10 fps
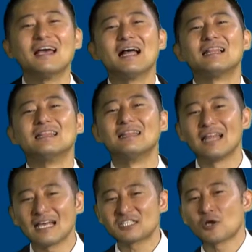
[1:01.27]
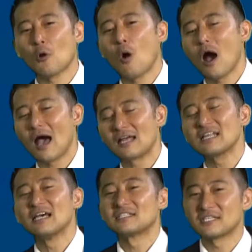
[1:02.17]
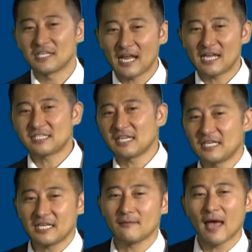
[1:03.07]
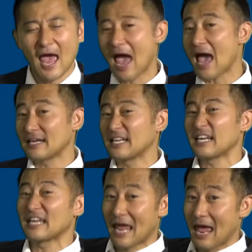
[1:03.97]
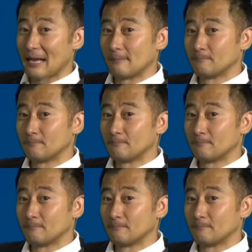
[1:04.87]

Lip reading: let's go on to today's idiom, at it again.